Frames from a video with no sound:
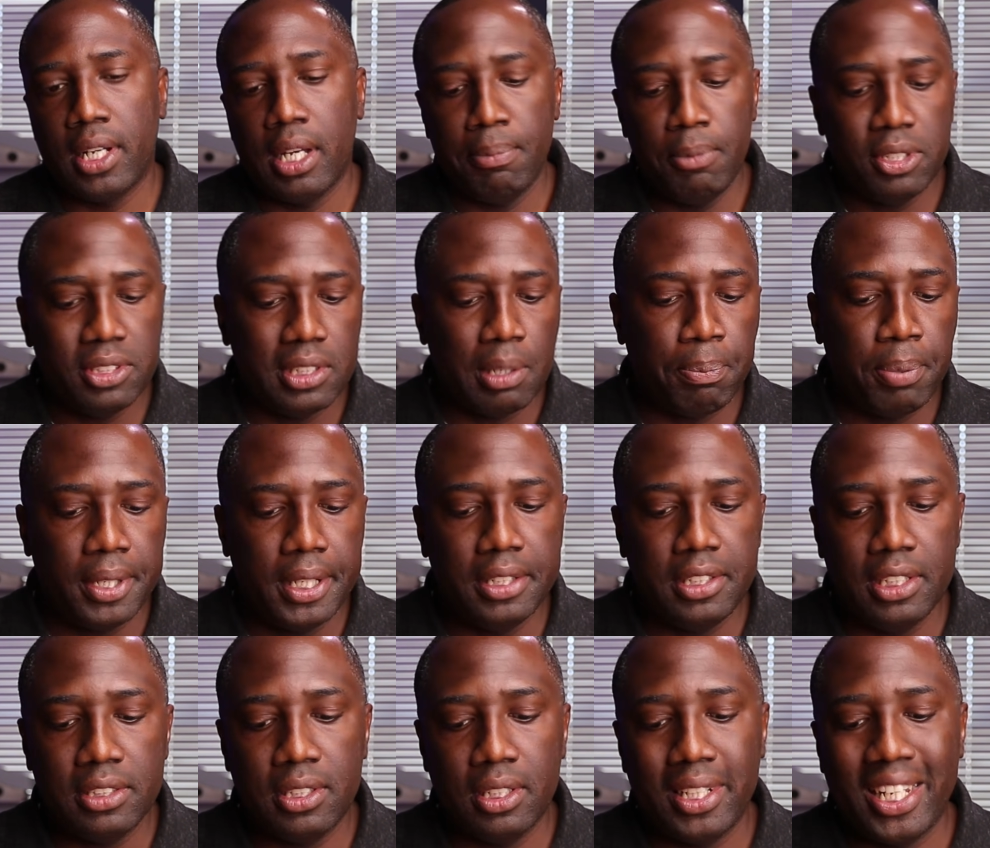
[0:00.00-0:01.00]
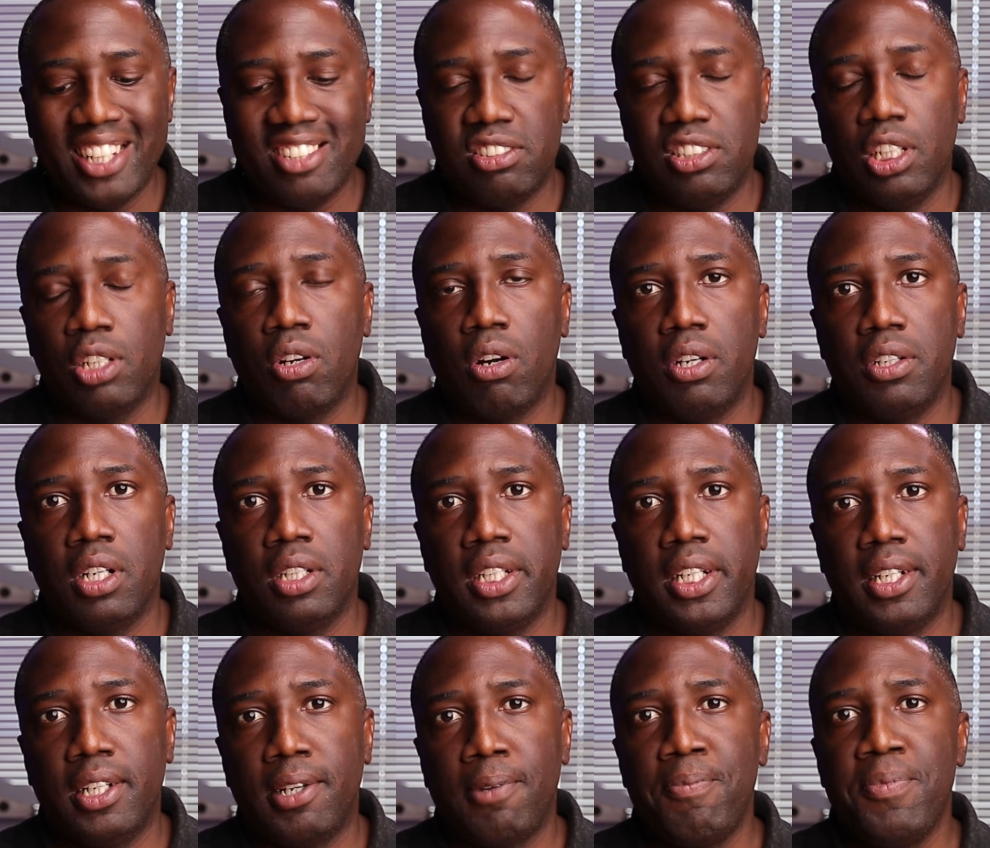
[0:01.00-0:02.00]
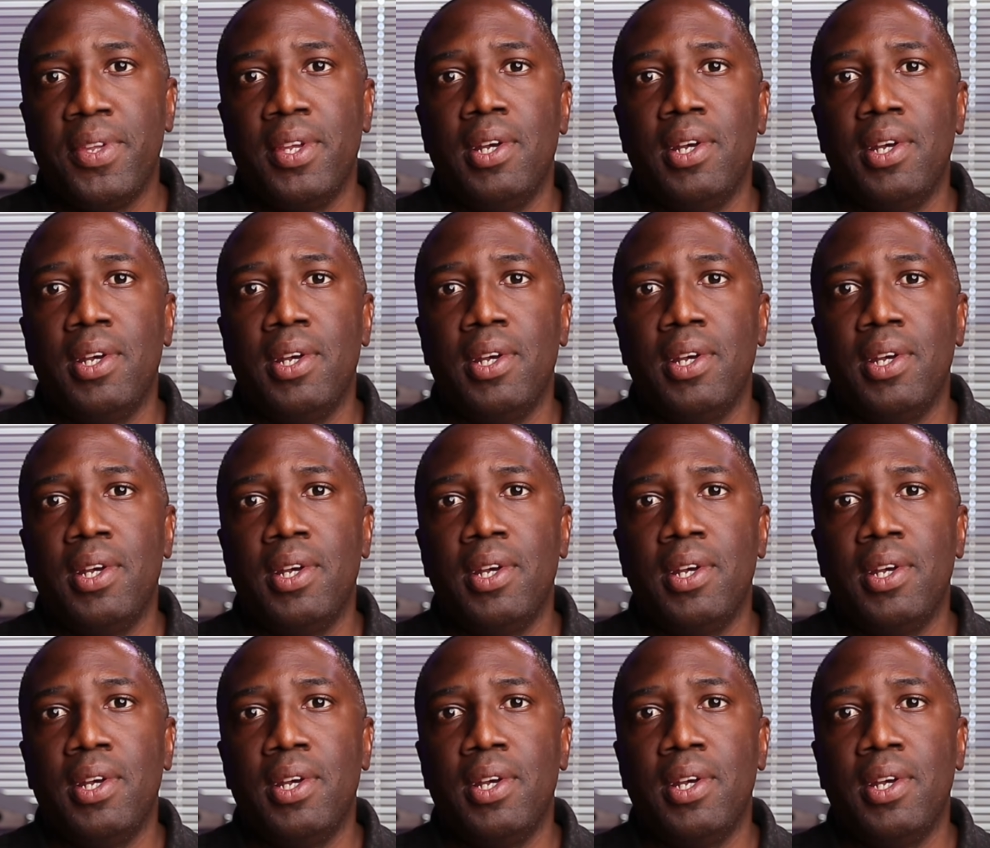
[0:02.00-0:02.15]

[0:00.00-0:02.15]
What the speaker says: I'm using a pretty decent SD card on here,